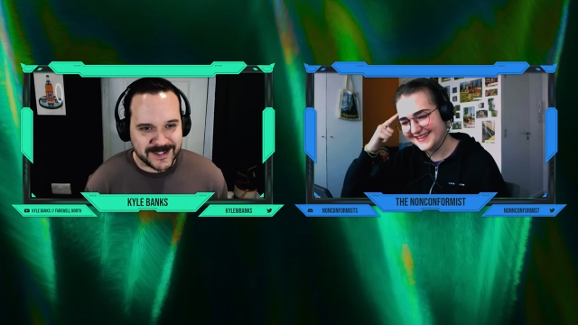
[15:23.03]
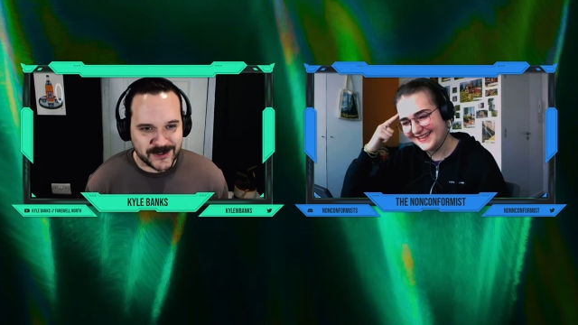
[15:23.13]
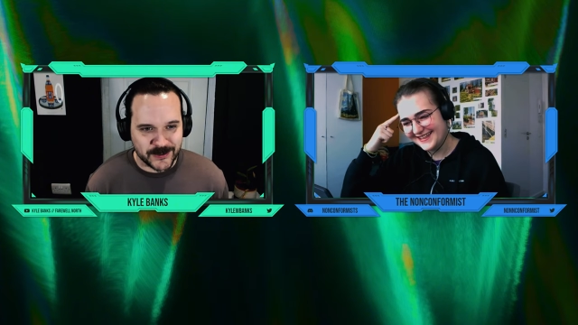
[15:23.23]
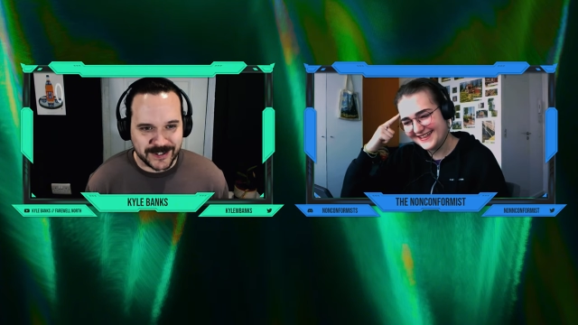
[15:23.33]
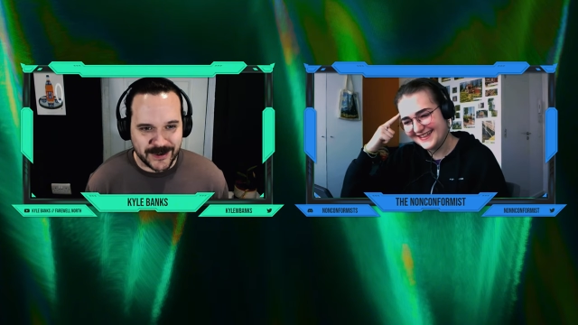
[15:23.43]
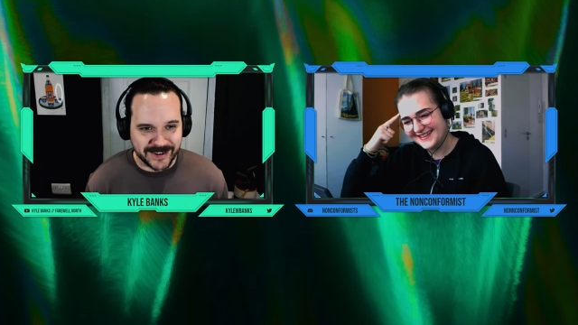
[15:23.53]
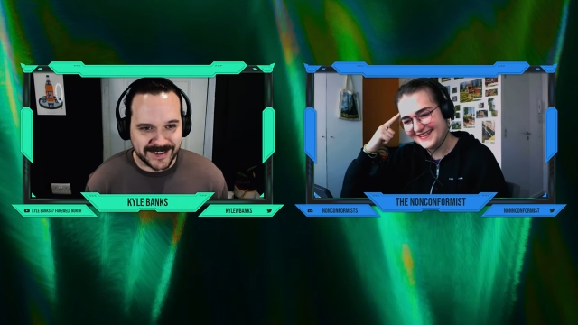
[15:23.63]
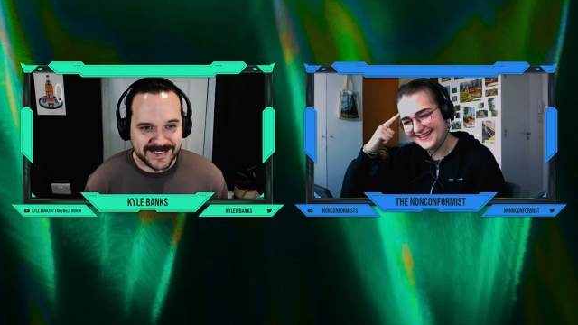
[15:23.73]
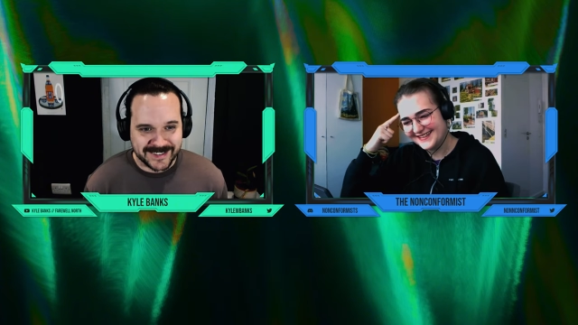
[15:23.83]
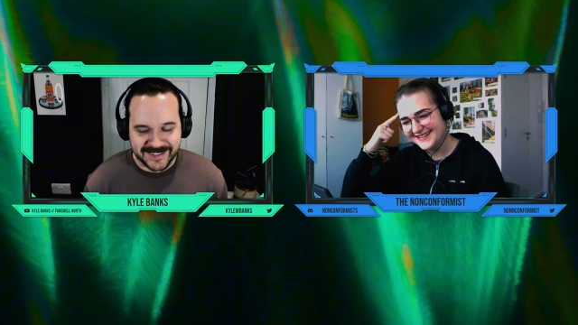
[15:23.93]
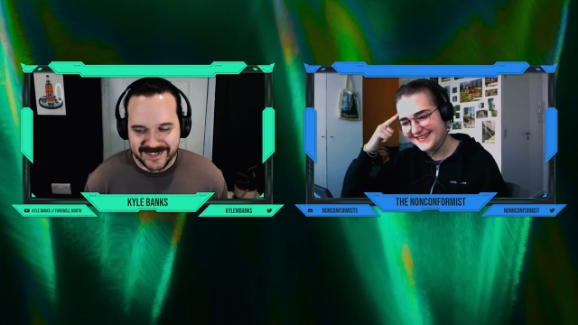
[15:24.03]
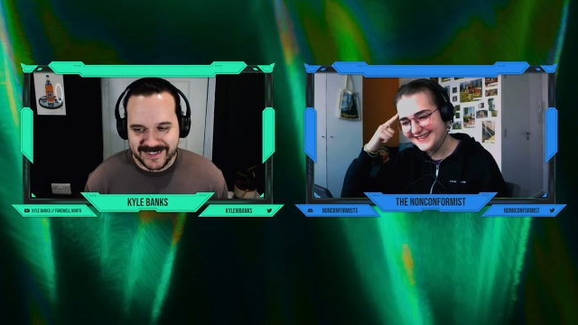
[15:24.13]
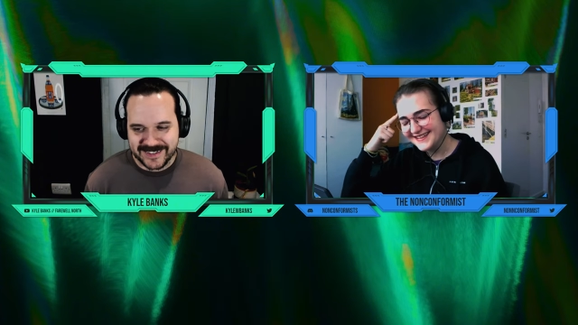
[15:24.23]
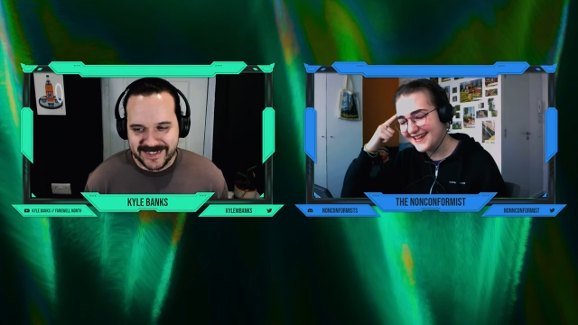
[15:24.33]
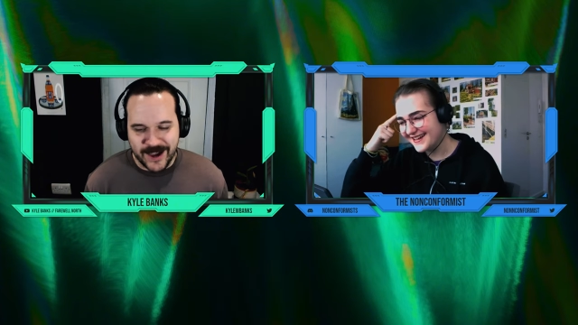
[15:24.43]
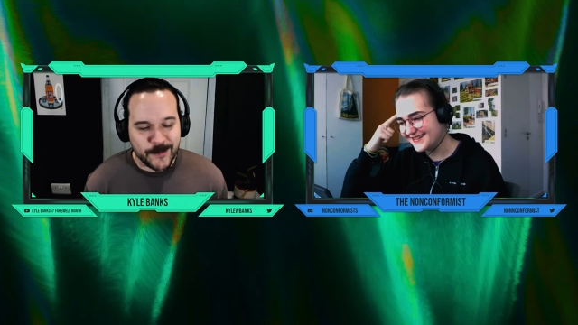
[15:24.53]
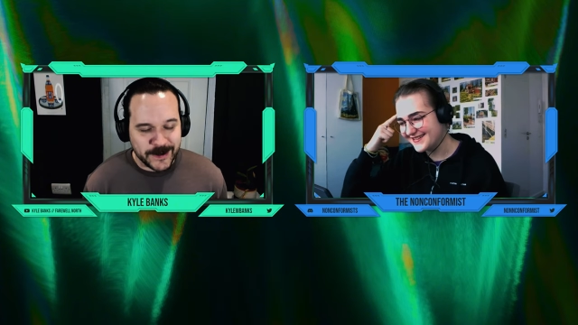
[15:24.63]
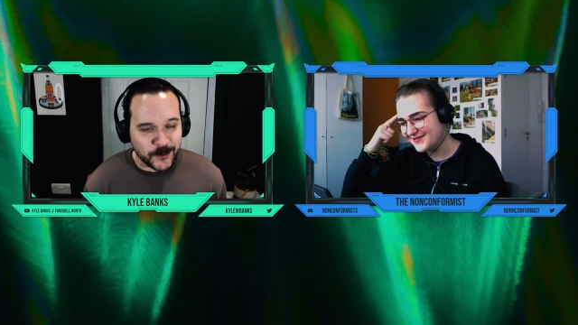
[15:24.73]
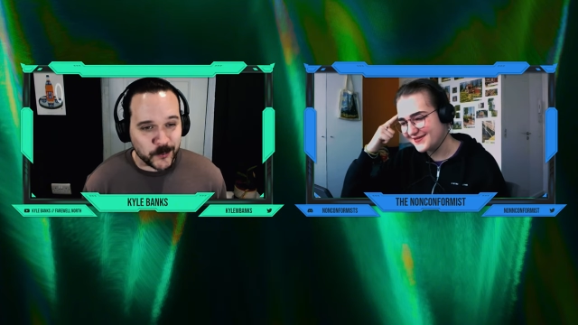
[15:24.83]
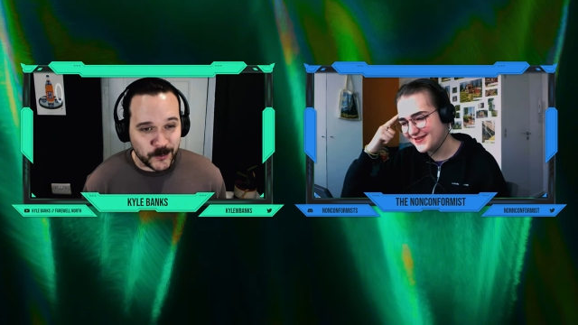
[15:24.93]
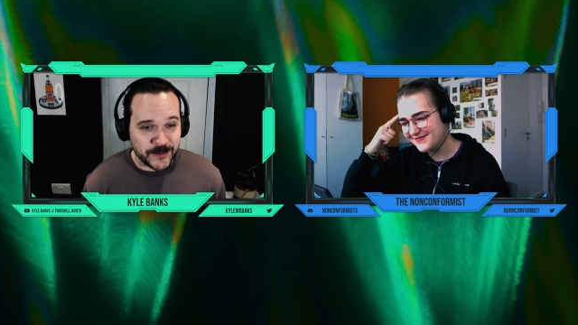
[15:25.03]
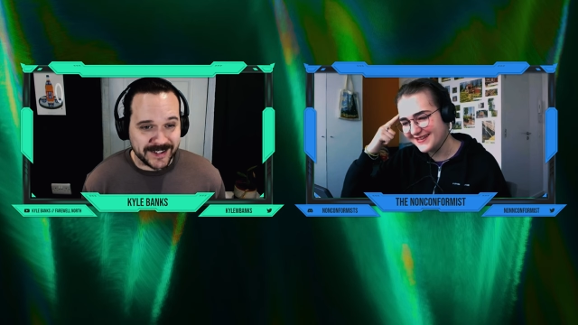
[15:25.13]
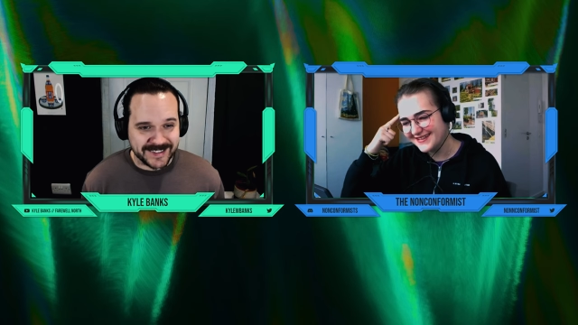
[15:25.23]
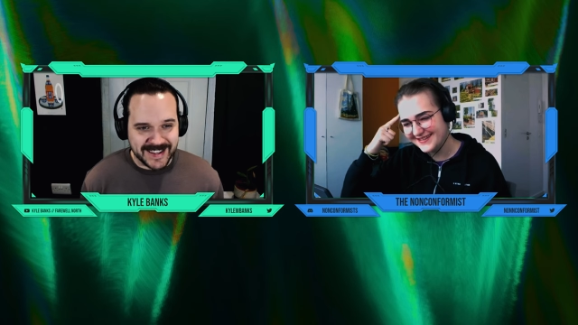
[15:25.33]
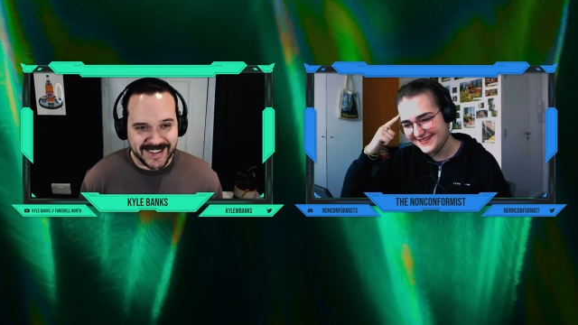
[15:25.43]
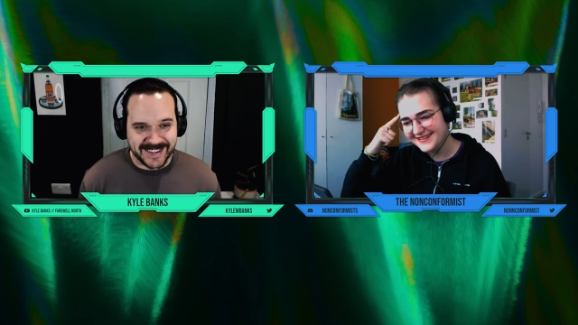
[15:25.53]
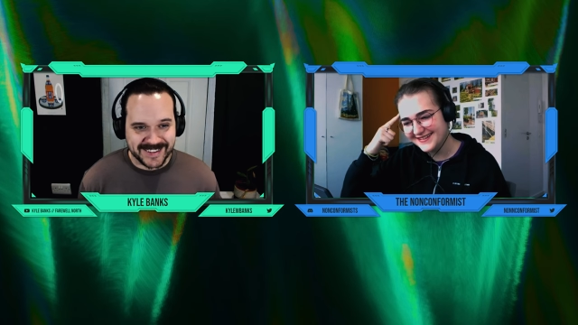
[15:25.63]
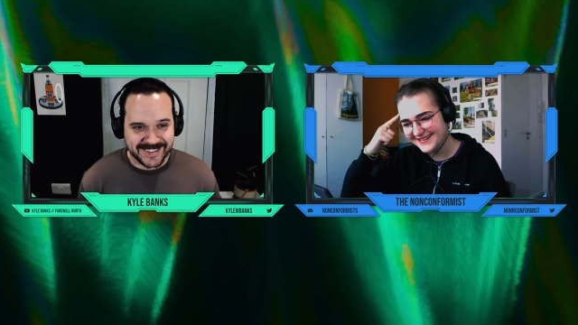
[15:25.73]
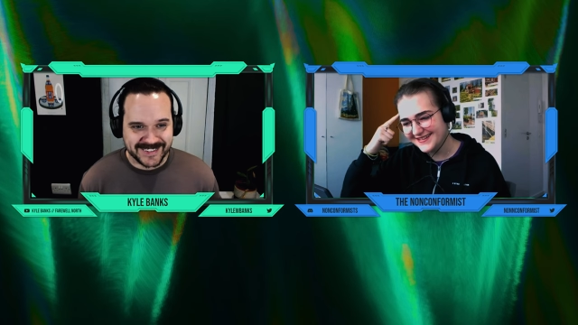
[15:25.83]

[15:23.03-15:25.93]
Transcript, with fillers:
Speaker 1: great streak going. Yeah. I hope I don't ruin it.